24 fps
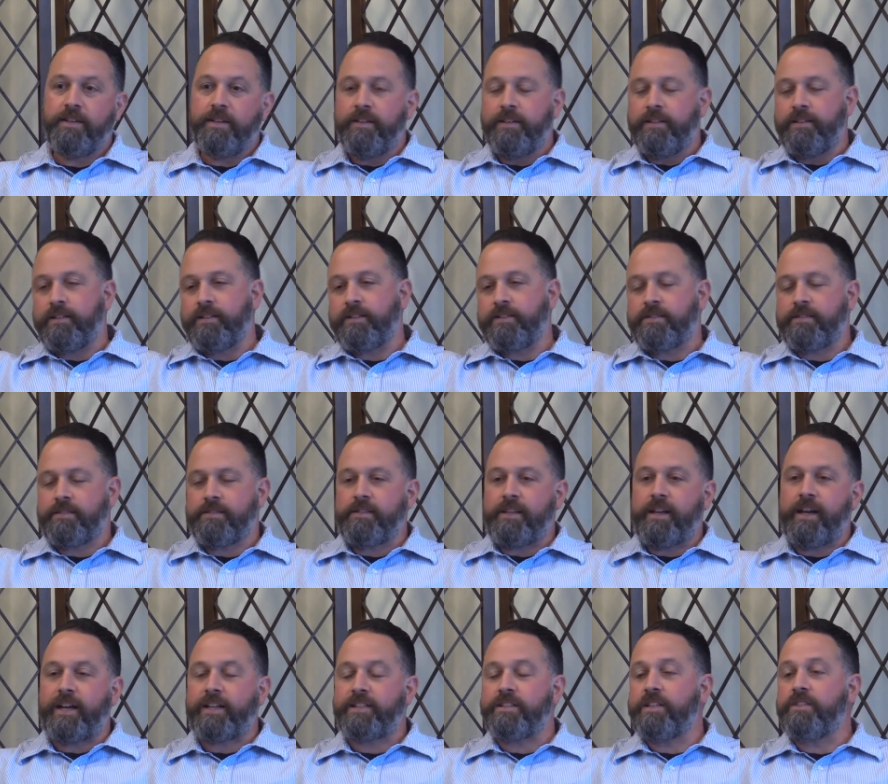There's
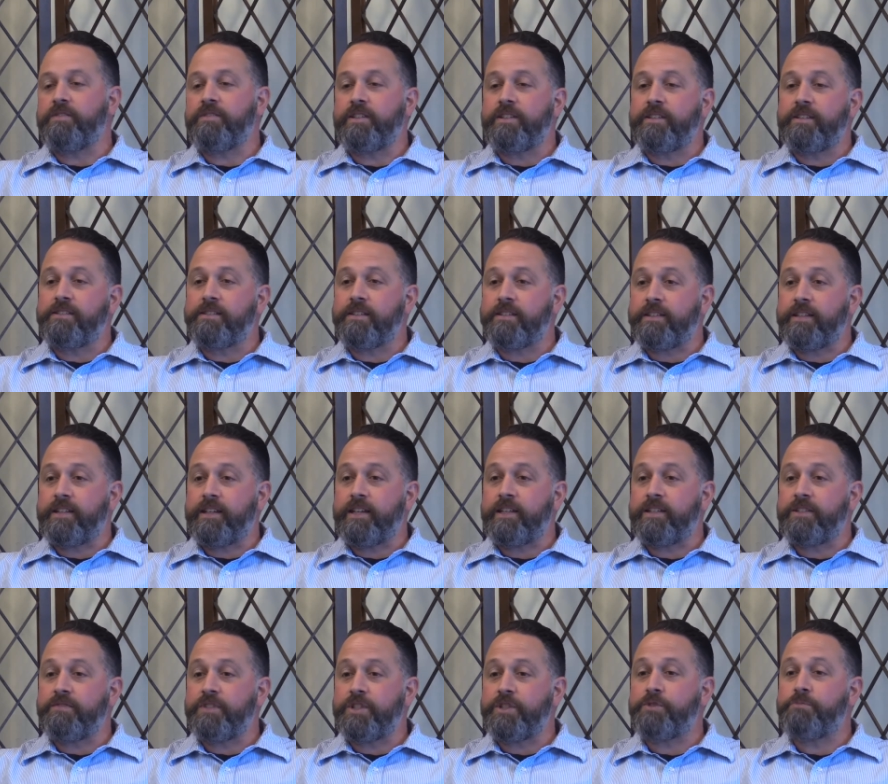activities at the
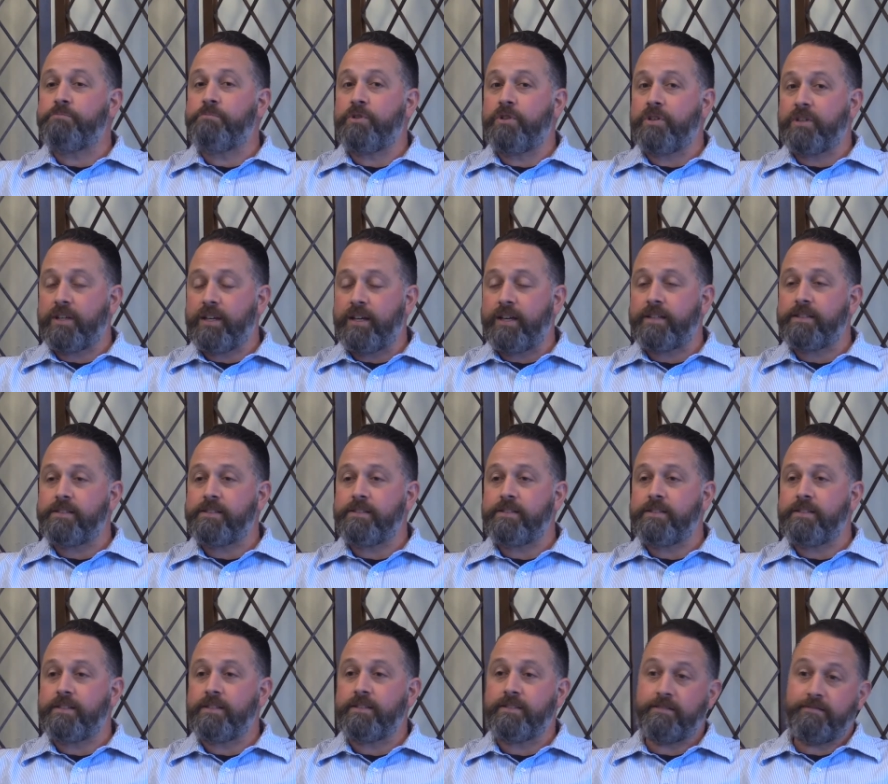end of each book,
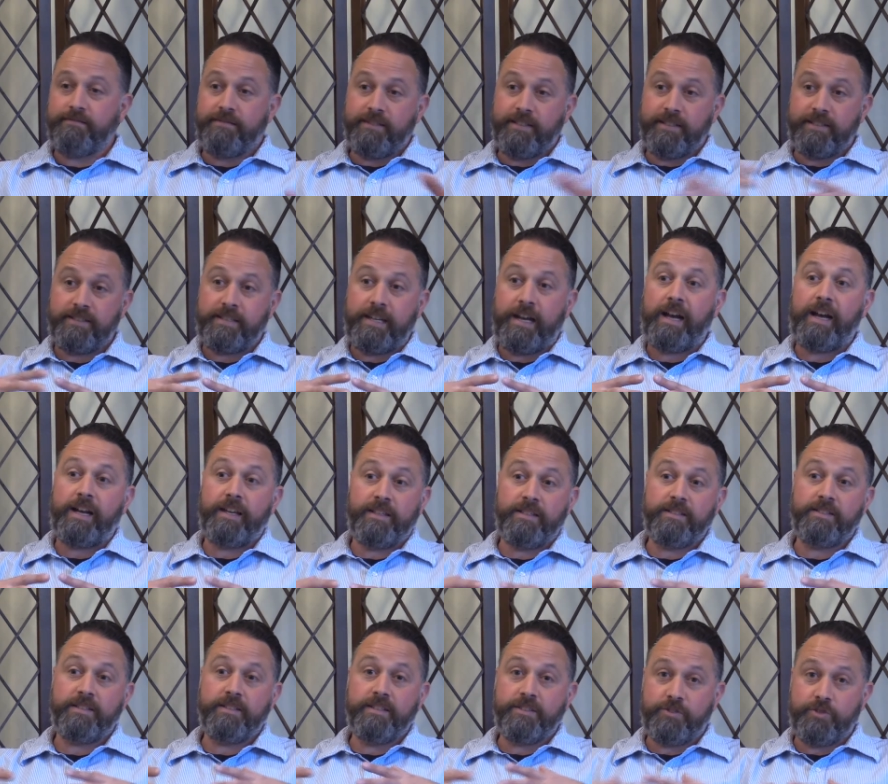actually, that tie
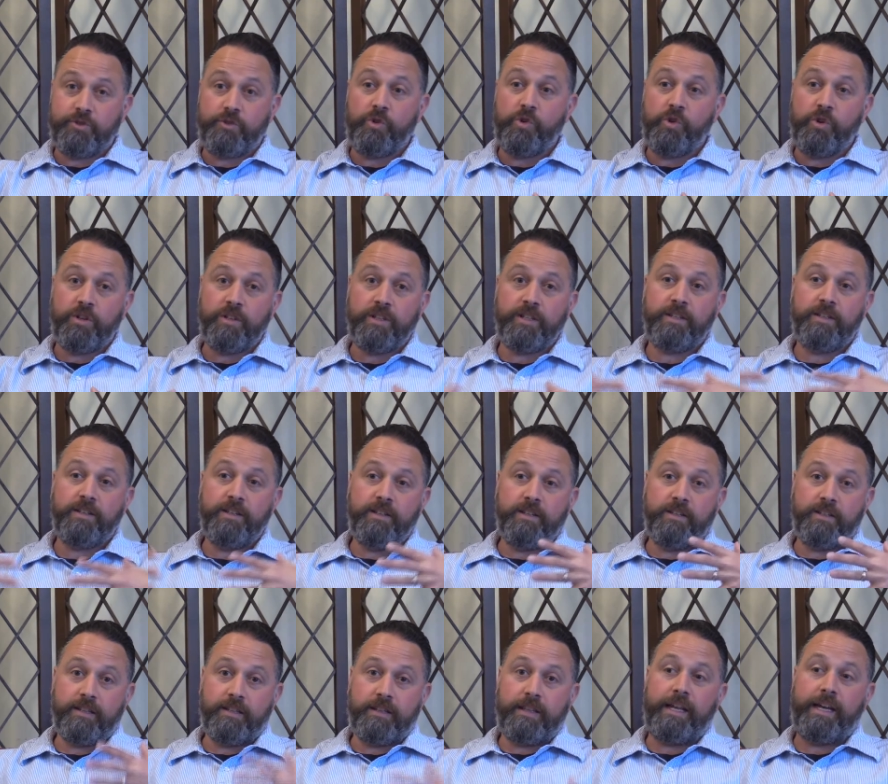into the story,
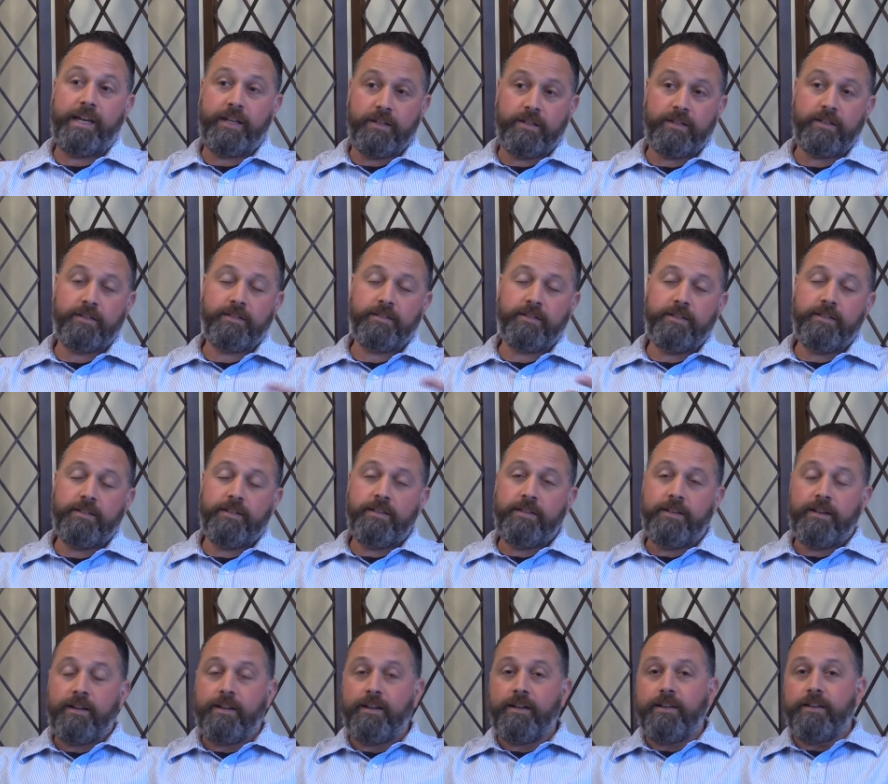the letter.
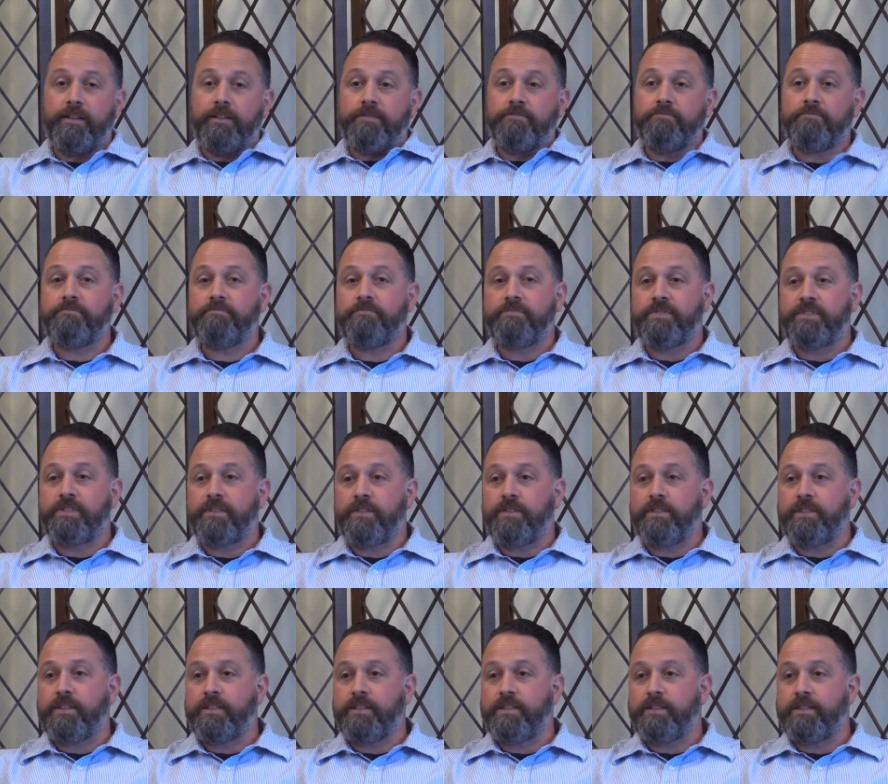
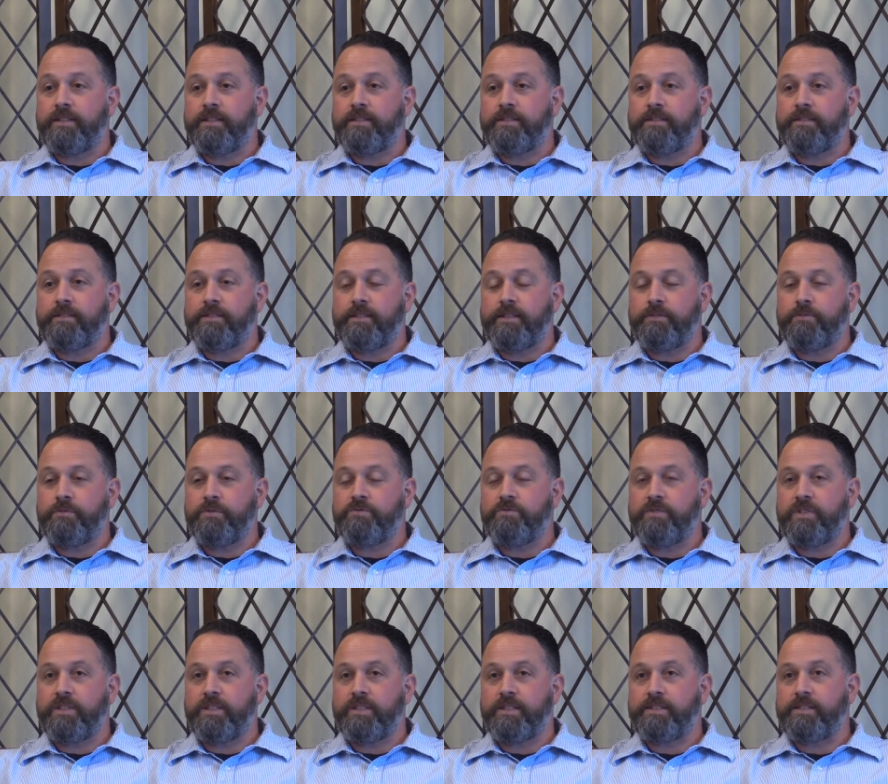So it was
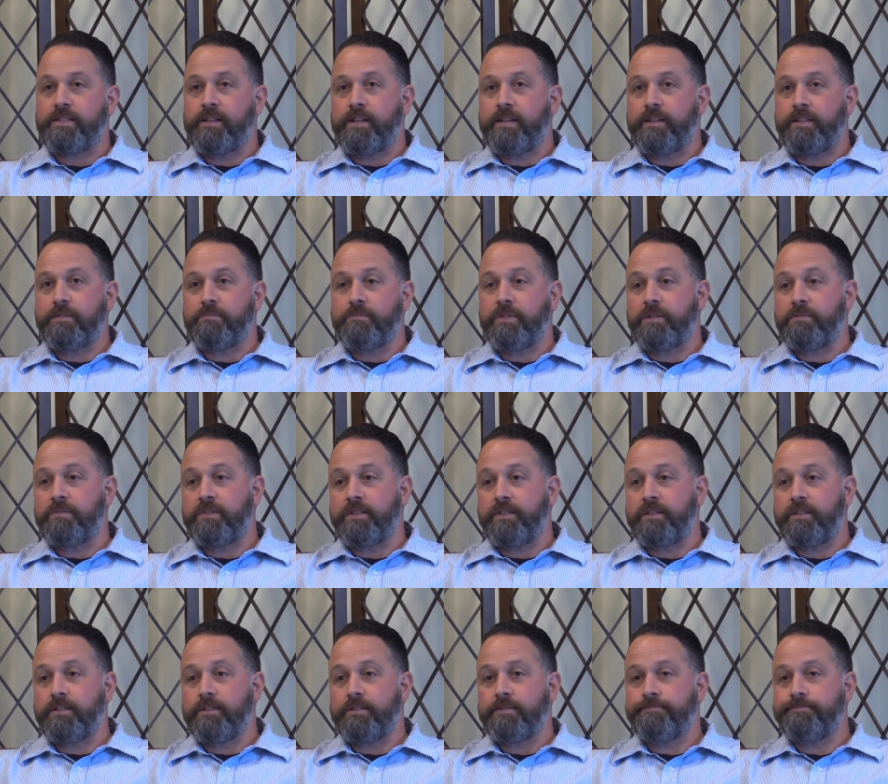really exciting to be able
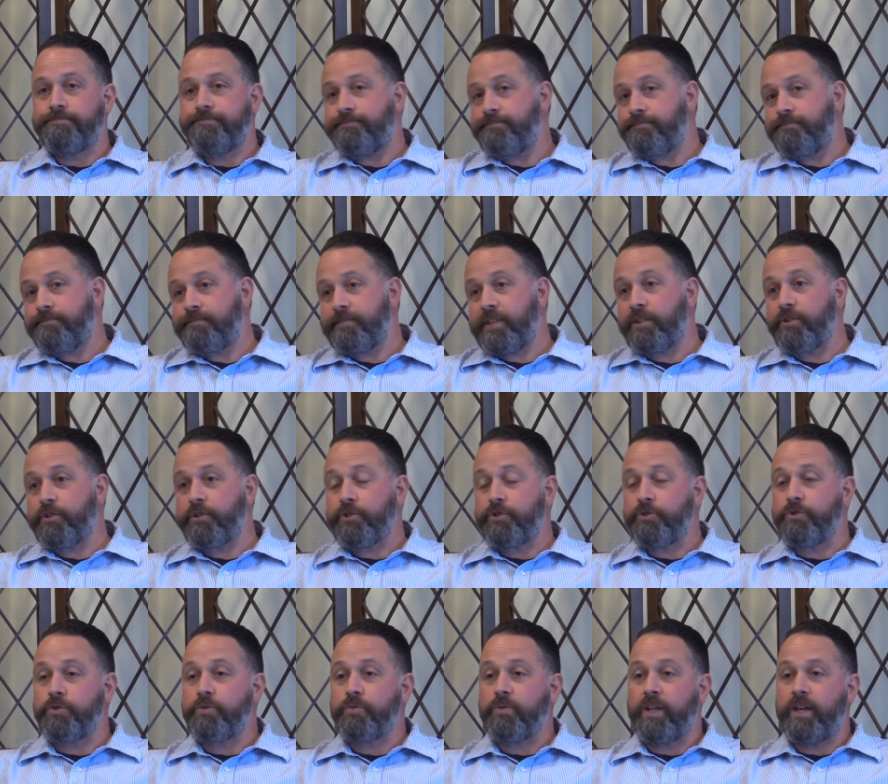to, to
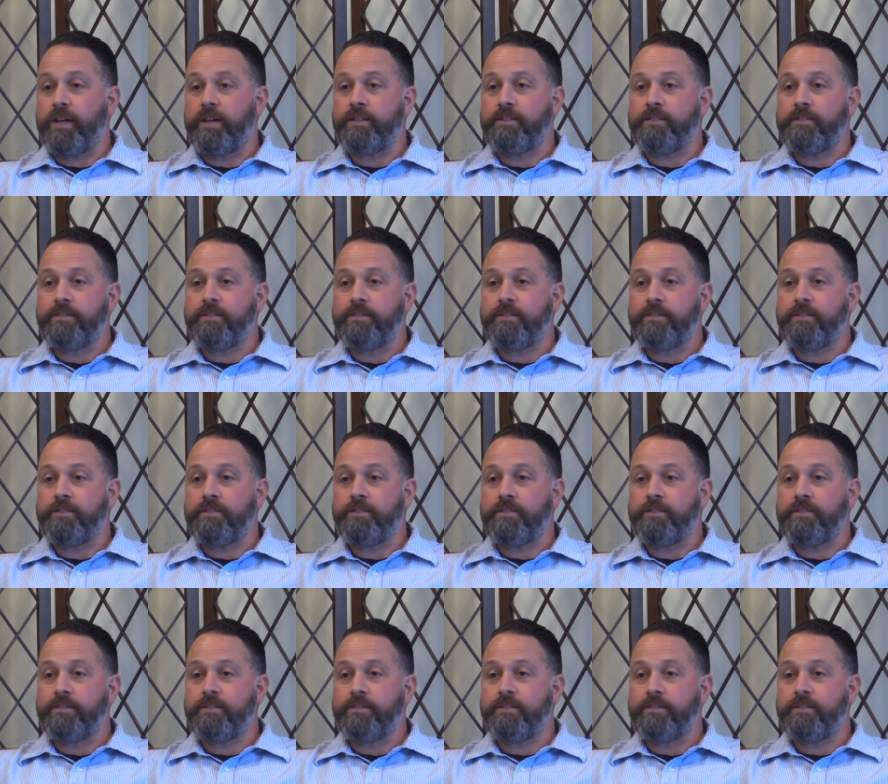do that.